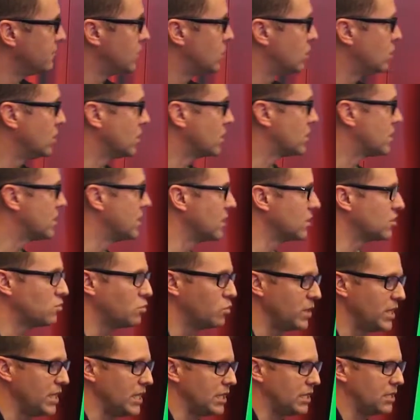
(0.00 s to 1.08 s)
Just this
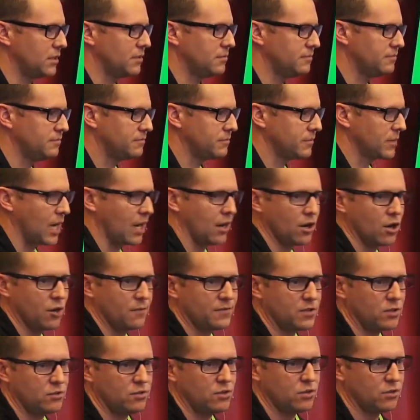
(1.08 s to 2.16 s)
week, I don't know
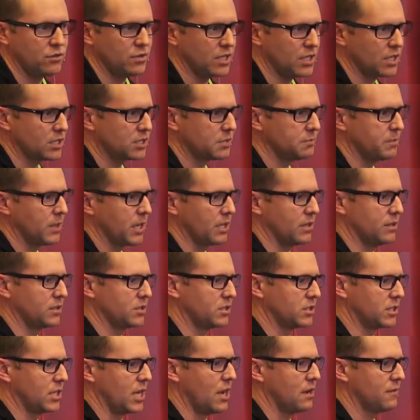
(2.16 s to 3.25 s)
if you knew this, but the
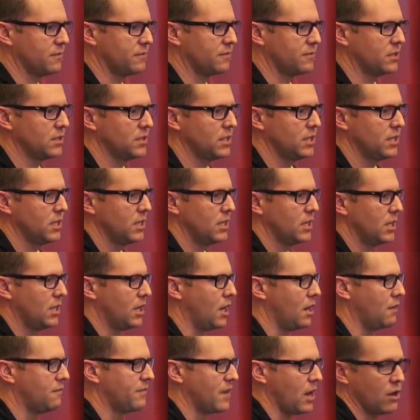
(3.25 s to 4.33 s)
SES
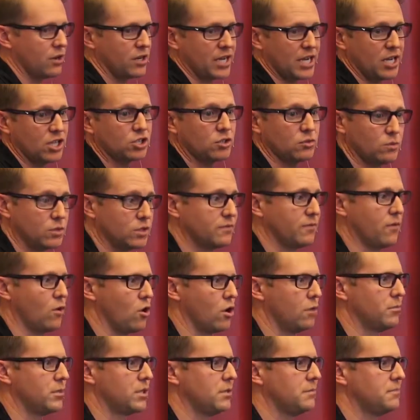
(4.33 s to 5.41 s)
Foundation was
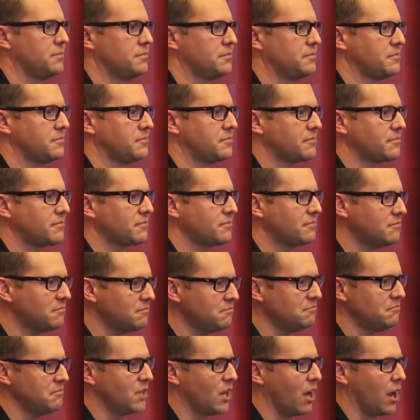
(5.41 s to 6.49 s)
formed
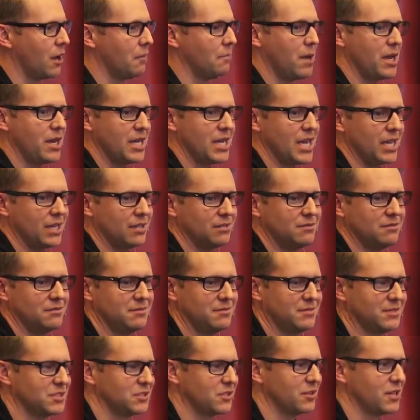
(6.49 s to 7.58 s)
on Monday,
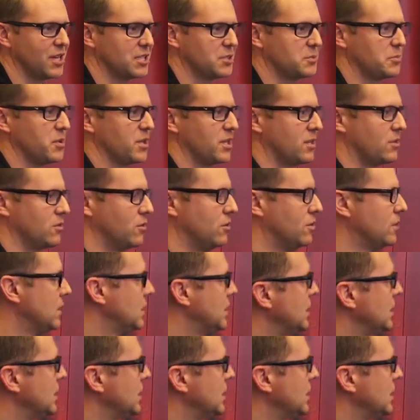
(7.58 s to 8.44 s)
so that's pretty cool.